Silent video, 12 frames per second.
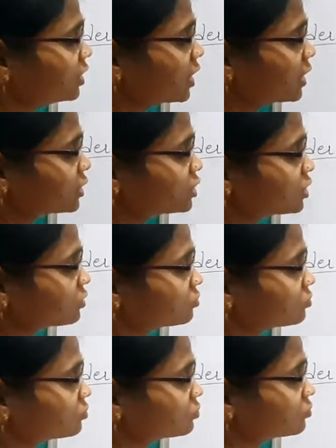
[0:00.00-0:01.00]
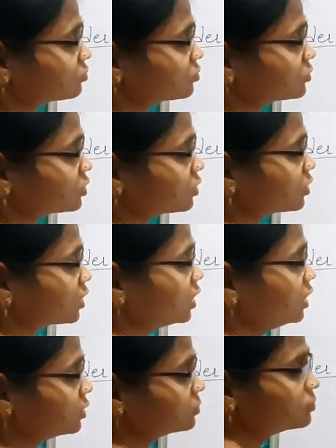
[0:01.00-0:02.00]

reaction. Okay.